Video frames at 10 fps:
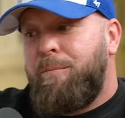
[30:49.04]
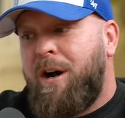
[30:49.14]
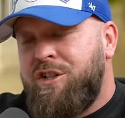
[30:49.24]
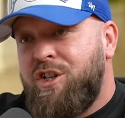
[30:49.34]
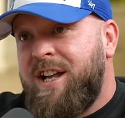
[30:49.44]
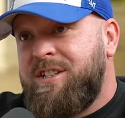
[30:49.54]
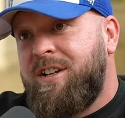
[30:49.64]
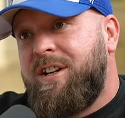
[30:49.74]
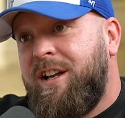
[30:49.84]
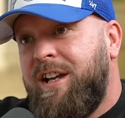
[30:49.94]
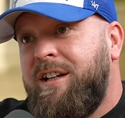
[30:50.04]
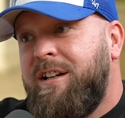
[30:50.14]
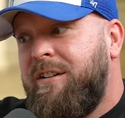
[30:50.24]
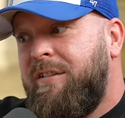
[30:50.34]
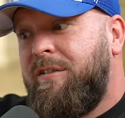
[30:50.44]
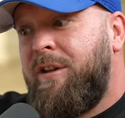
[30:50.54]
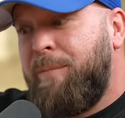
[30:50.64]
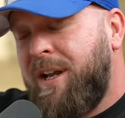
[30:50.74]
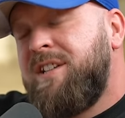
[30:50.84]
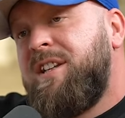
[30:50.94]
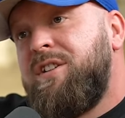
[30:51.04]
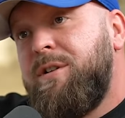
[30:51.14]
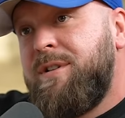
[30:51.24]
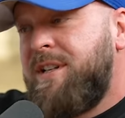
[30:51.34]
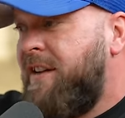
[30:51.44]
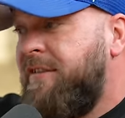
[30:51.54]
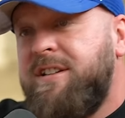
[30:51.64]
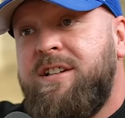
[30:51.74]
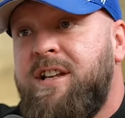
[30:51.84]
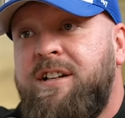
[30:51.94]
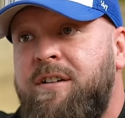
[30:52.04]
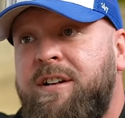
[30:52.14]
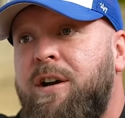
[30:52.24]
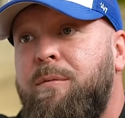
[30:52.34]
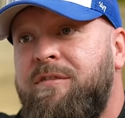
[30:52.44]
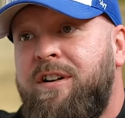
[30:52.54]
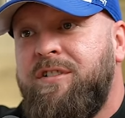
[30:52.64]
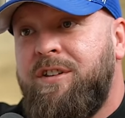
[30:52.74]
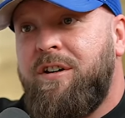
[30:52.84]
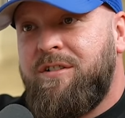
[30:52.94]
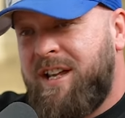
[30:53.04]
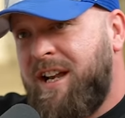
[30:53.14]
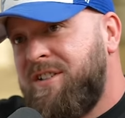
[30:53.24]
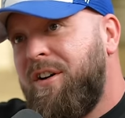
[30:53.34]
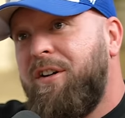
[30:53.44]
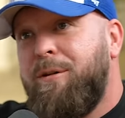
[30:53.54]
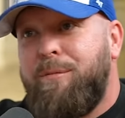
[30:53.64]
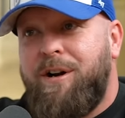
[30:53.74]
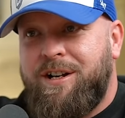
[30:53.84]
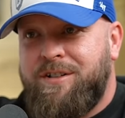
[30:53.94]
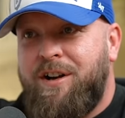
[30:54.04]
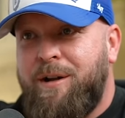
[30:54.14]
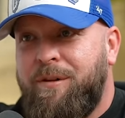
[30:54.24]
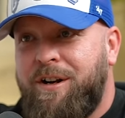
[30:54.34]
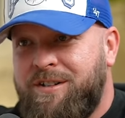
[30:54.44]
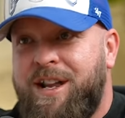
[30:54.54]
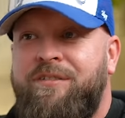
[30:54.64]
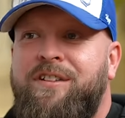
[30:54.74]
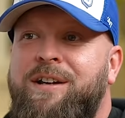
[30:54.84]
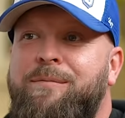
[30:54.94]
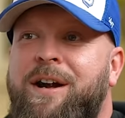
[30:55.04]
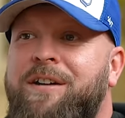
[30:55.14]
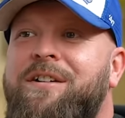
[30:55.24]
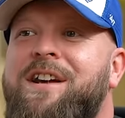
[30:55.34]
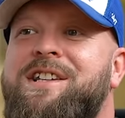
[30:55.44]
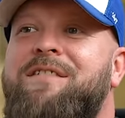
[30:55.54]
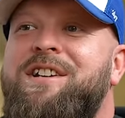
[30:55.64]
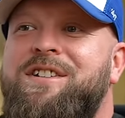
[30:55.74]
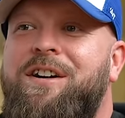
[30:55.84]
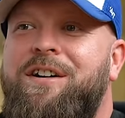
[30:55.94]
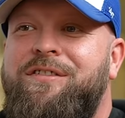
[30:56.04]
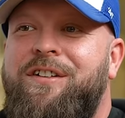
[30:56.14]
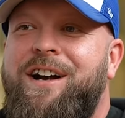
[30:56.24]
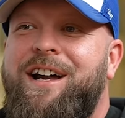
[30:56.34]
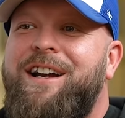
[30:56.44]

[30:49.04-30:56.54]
but genetically, the biggest issue with Staffies is they don't get on with other dogs and they're turned on by excitement. A Staffy may not necessarily start a fight.